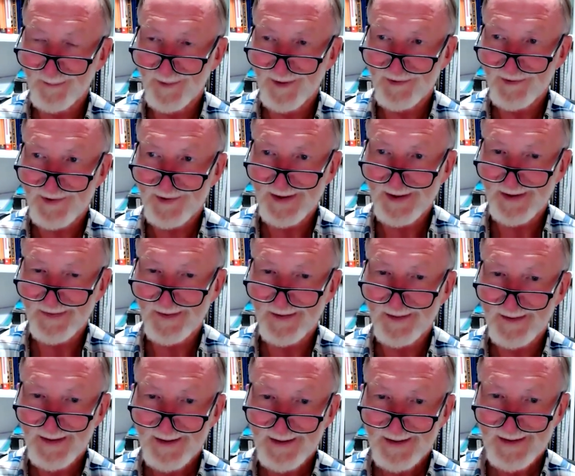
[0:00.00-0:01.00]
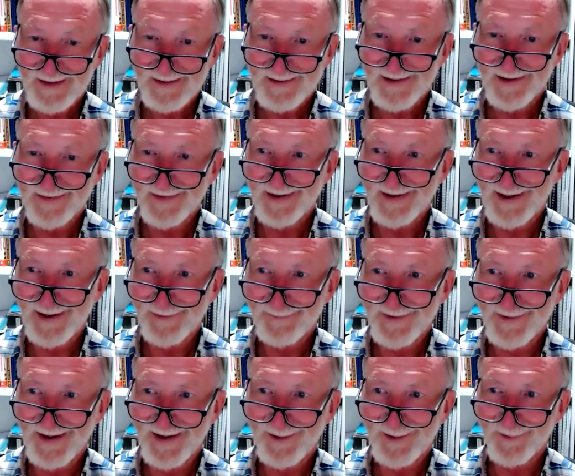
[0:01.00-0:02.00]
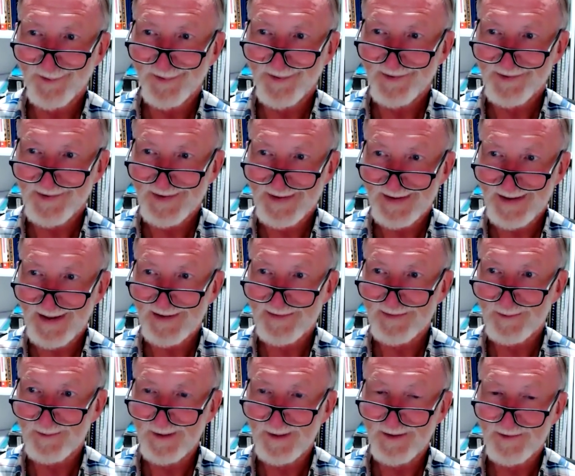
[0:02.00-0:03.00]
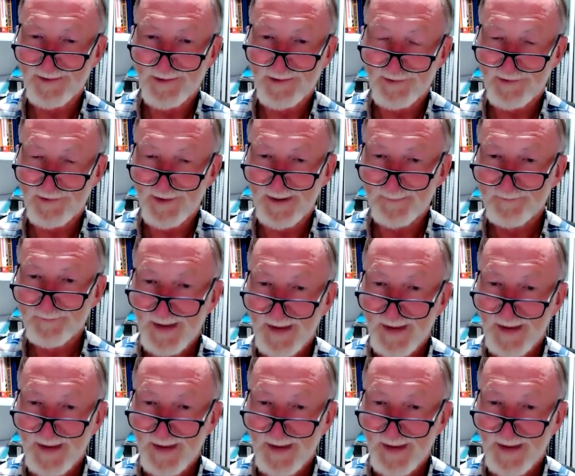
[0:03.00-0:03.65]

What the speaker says: risk another half day with this in case there's a strep.